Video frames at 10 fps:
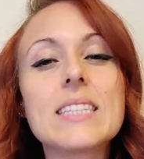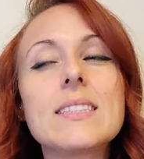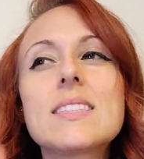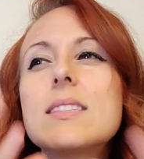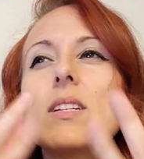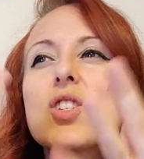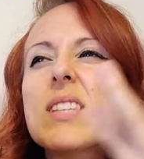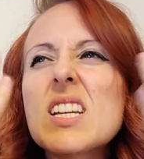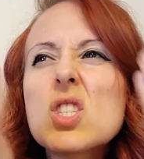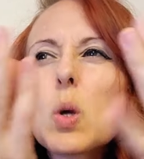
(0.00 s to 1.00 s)
It's just
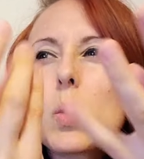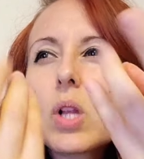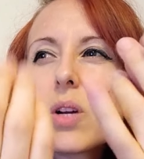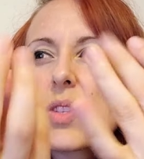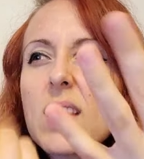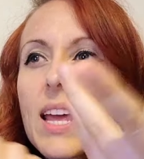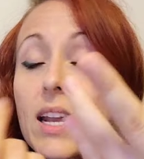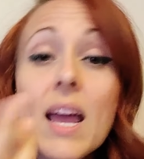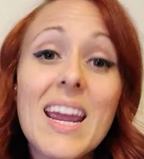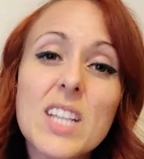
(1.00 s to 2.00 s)
like so close
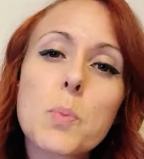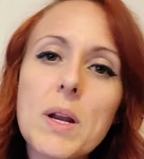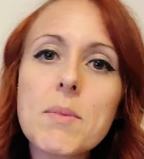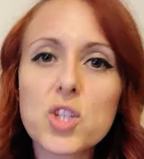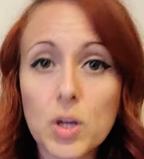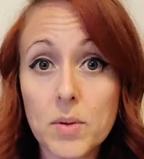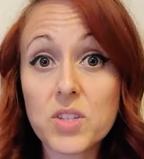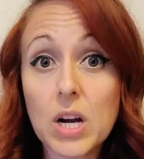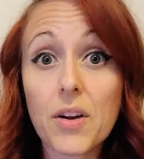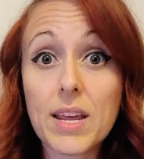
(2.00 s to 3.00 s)
that it's pretty much
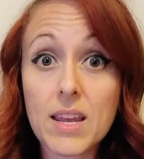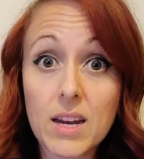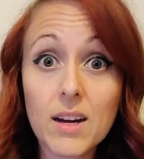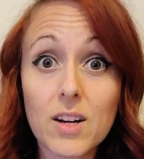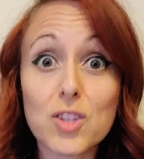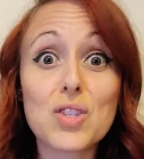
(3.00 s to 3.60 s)
almost already here.